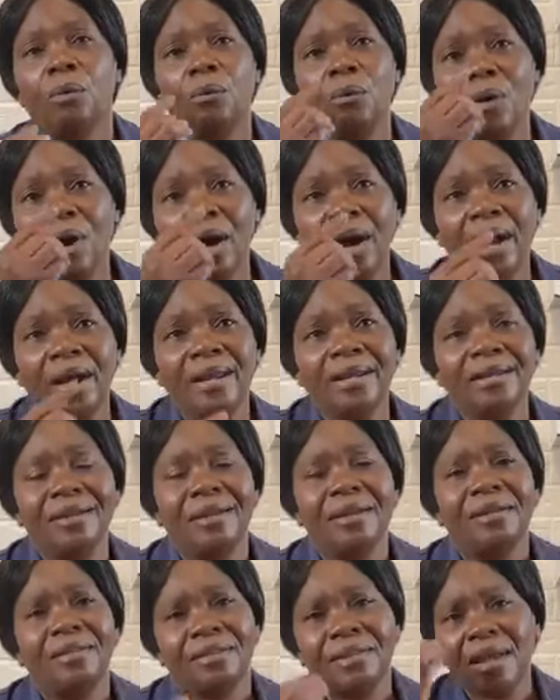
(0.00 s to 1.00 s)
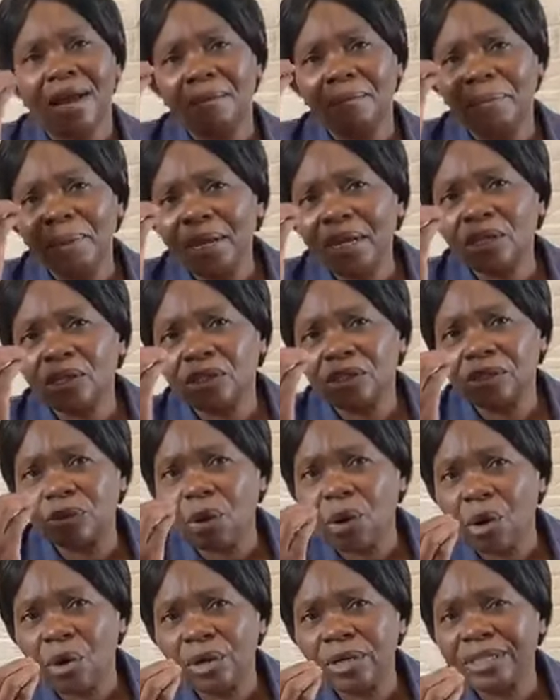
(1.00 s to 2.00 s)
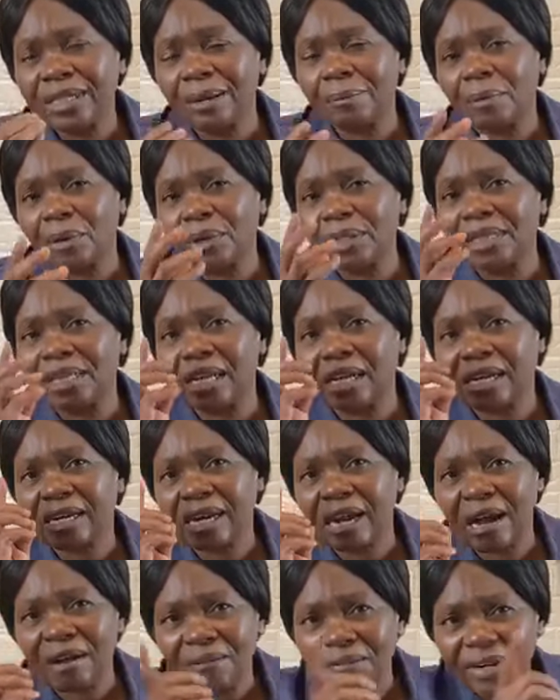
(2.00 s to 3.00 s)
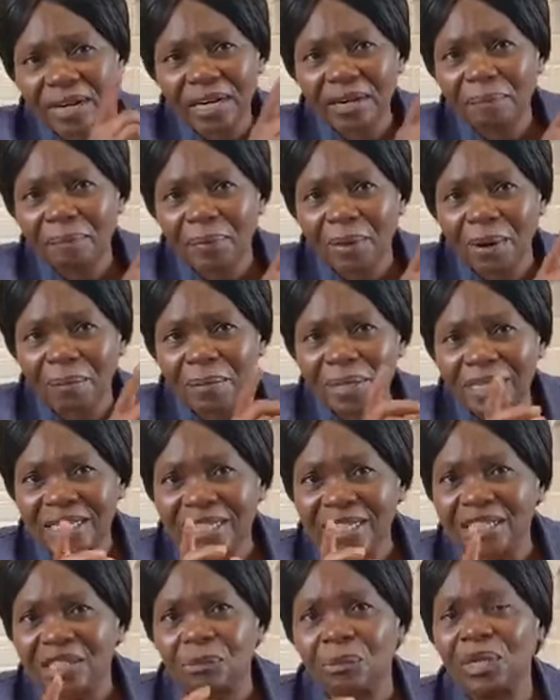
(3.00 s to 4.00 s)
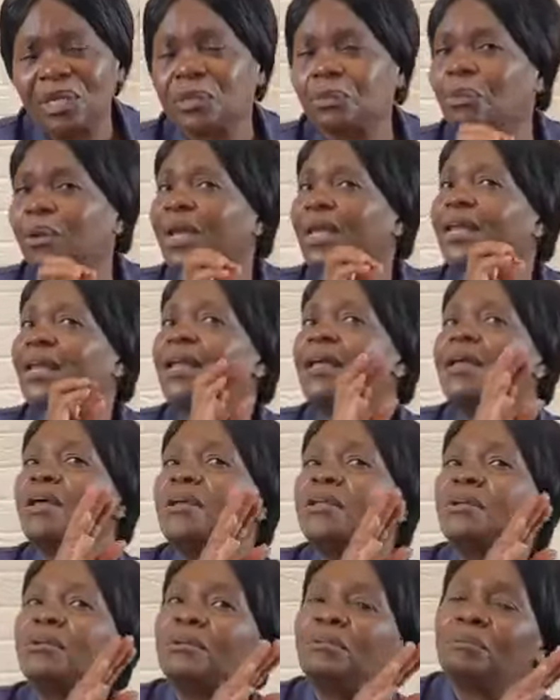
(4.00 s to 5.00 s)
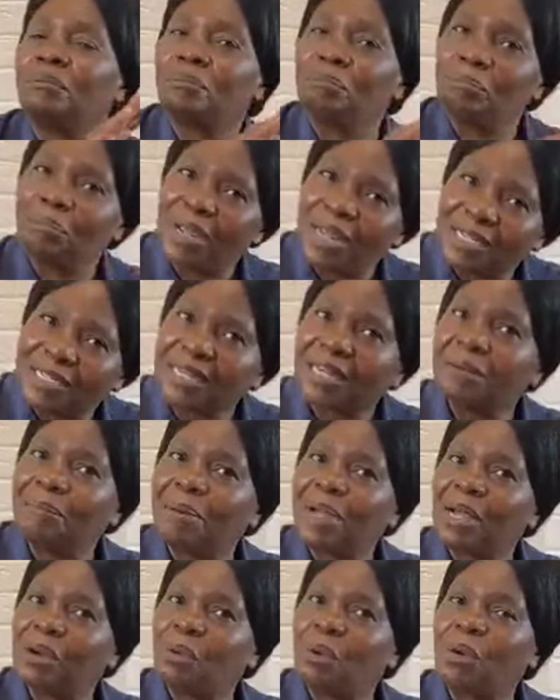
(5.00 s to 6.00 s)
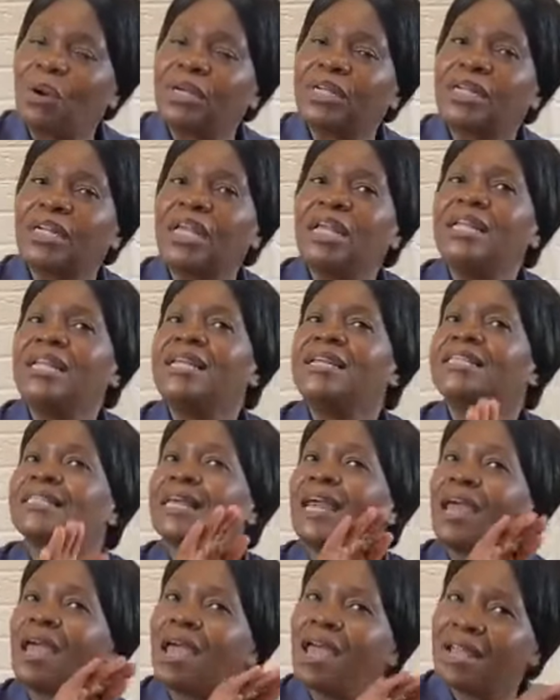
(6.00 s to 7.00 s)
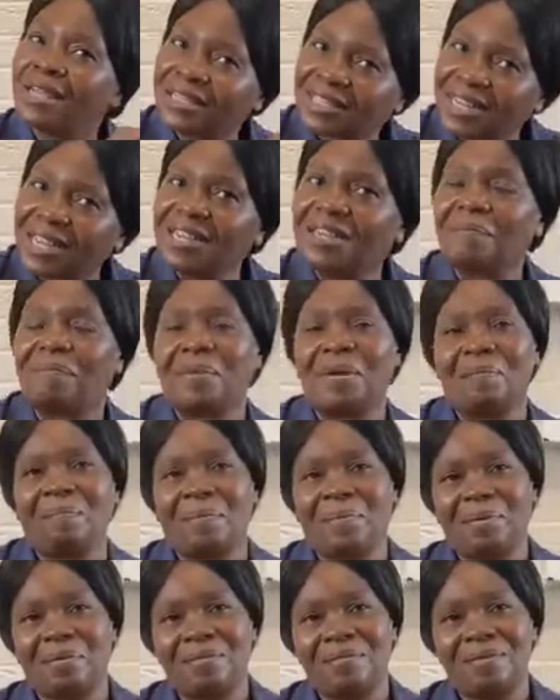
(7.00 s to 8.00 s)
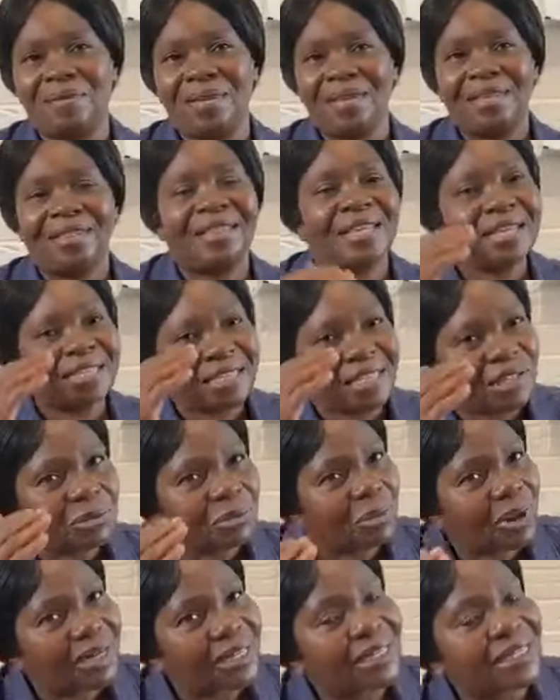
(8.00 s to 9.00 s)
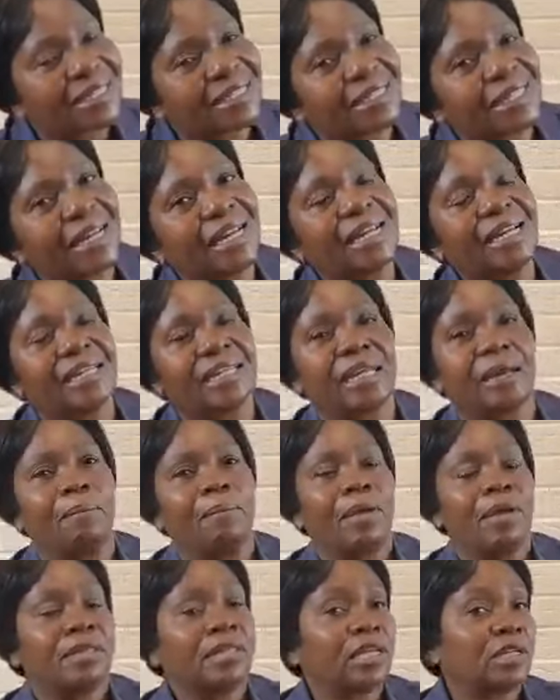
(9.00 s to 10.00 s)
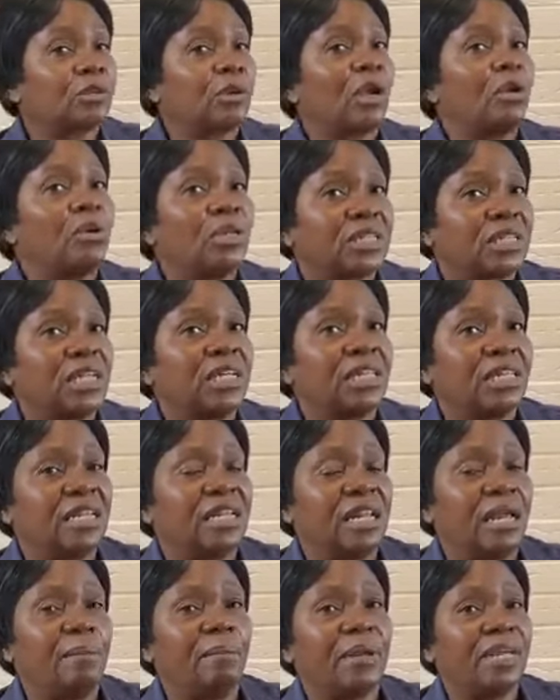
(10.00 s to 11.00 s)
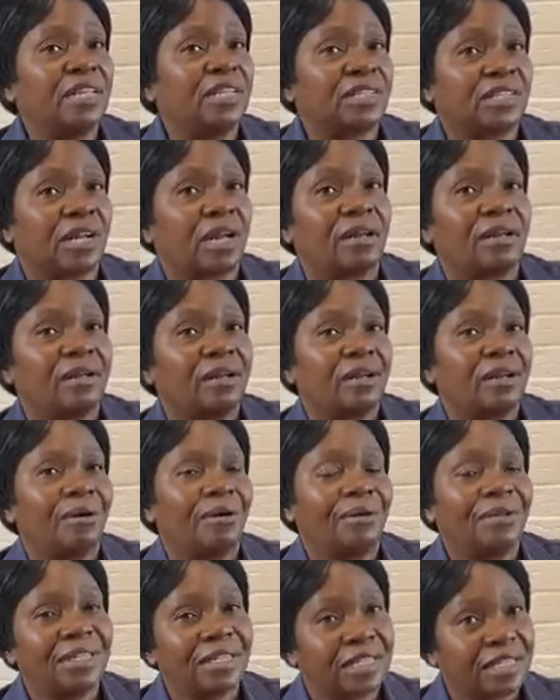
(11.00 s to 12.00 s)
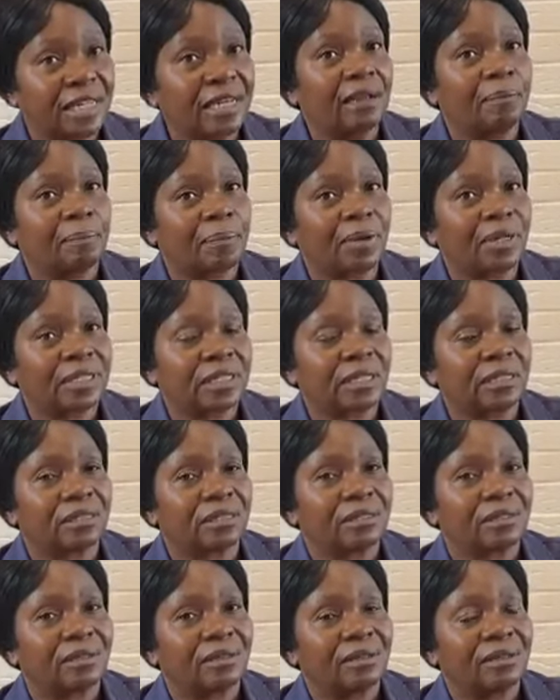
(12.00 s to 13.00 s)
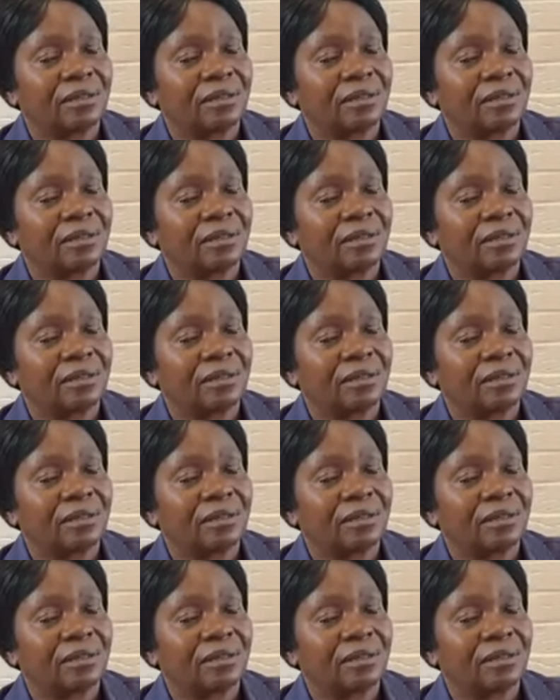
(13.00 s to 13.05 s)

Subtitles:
Why? They are being told about the covenant promises which were mentioned by God in his ancient people. This is what is sealing them. That's why we see the name Israel on the sealing process.